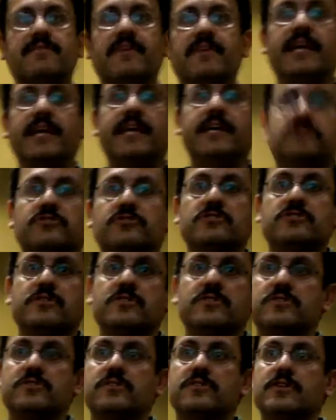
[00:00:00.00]
very heat
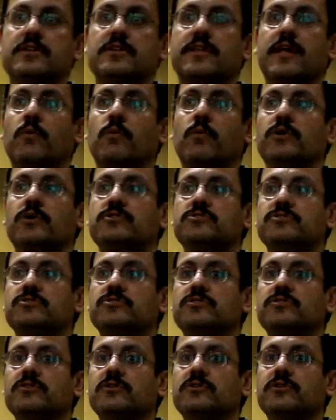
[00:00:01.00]
resistant, and that was,
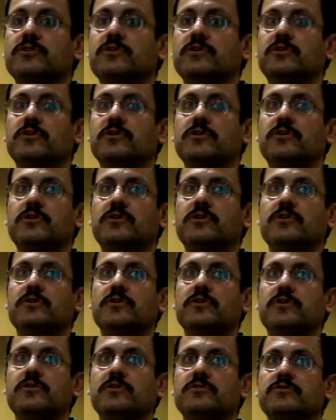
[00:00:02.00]

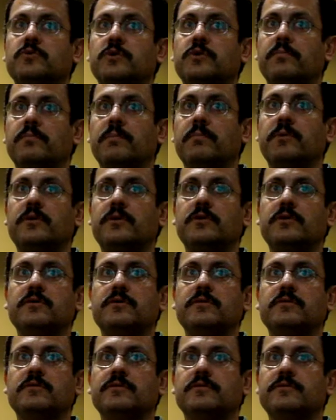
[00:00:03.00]
remember?
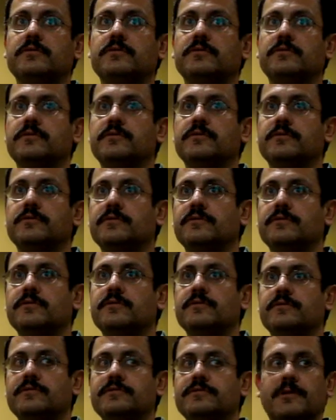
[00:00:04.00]

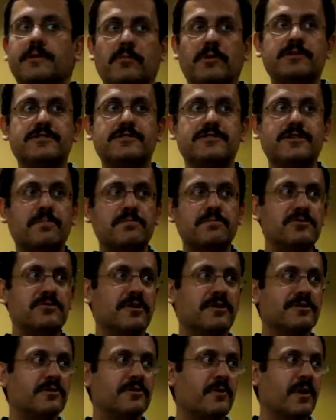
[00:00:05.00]
Someone stops you
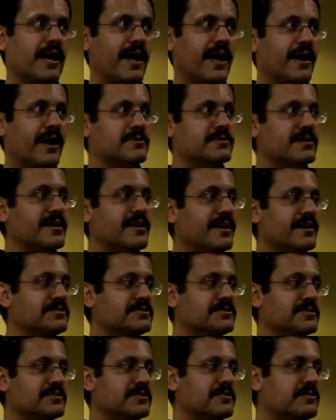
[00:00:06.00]
on the way out and
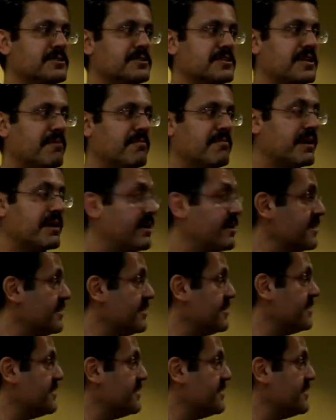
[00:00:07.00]
asks you which chemical?